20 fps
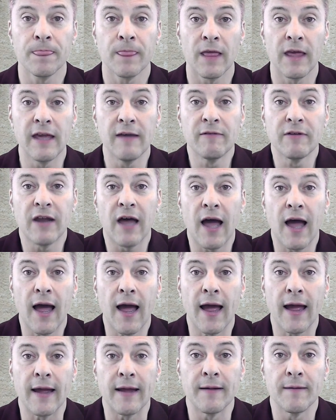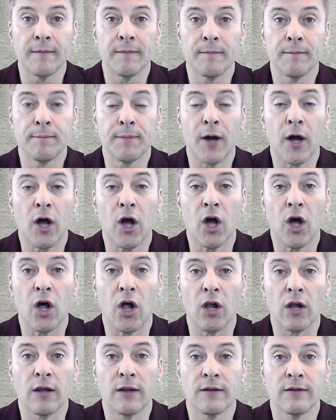even I,
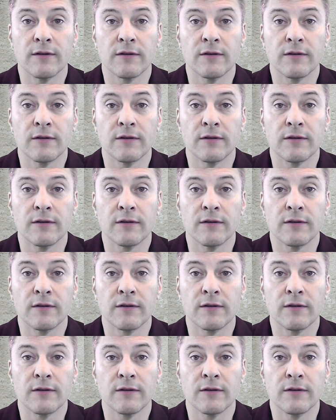Paul,